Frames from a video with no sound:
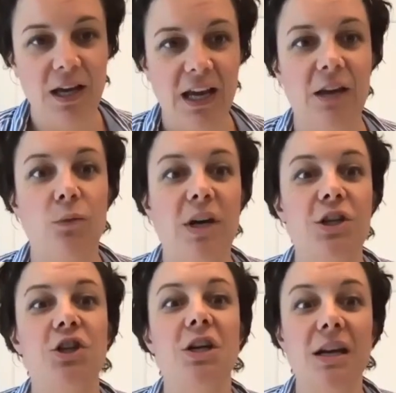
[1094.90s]
in
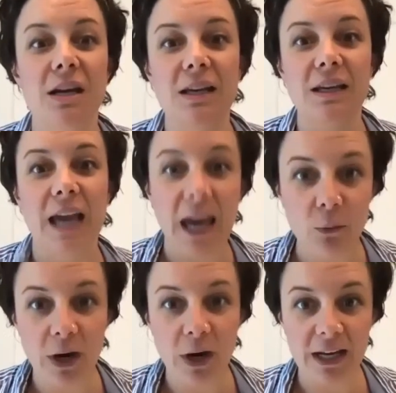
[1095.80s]
which Ken
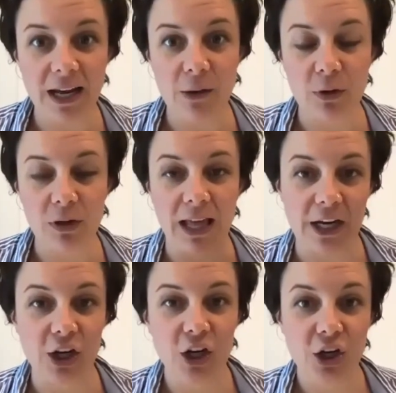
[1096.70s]
White and I were
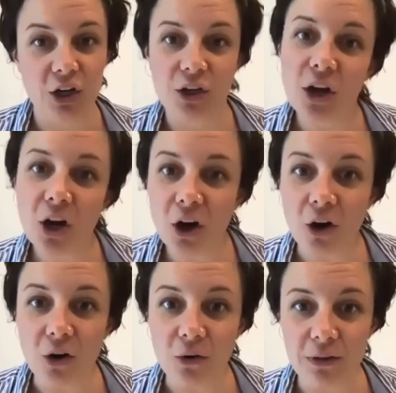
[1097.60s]

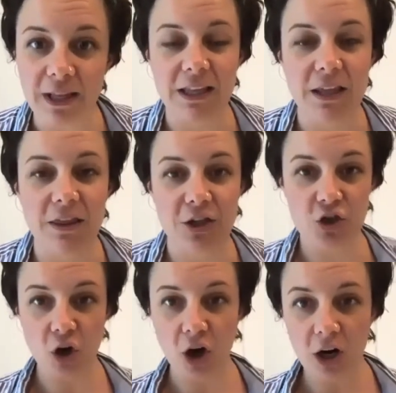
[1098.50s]
no, the
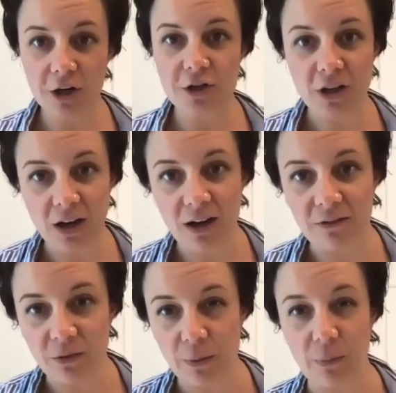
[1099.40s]
charge
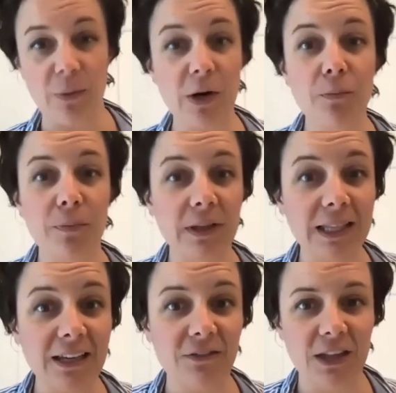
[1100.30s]
of, we don't
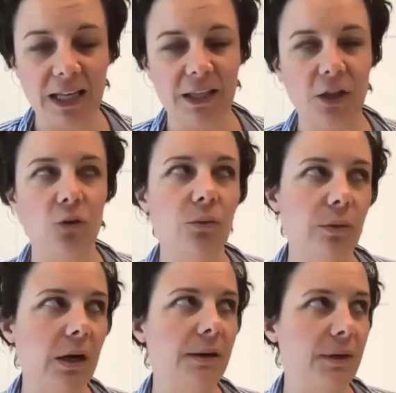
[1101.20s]
believe that we
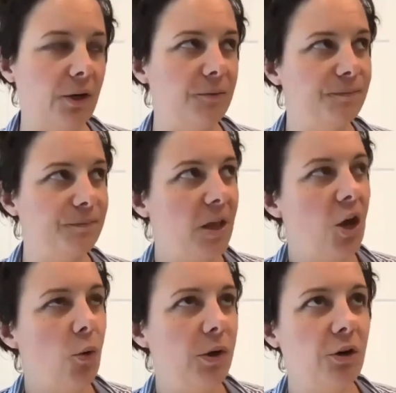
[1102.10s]

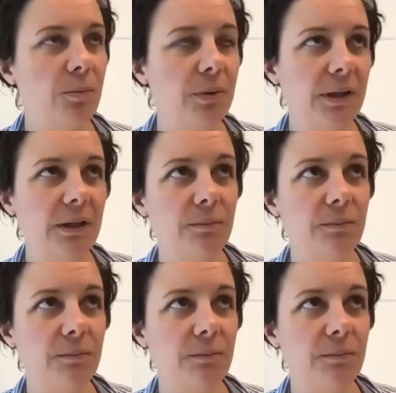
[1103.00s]
don't,